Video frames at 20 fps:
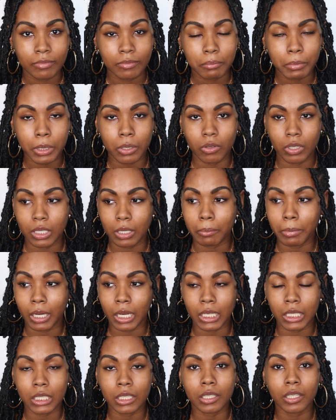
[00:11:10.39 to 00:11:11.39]
put on a
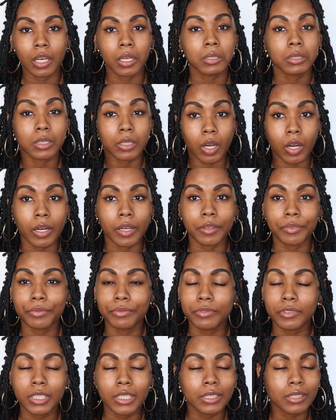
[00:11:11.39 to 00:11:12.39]
bonnet, a scarf.
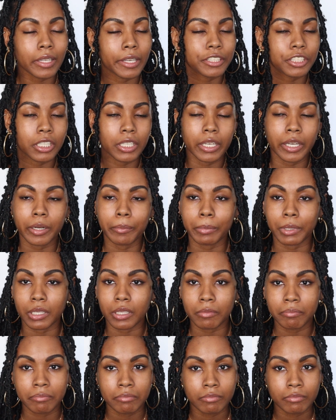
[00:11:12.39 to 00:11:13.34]
Just let your hair be.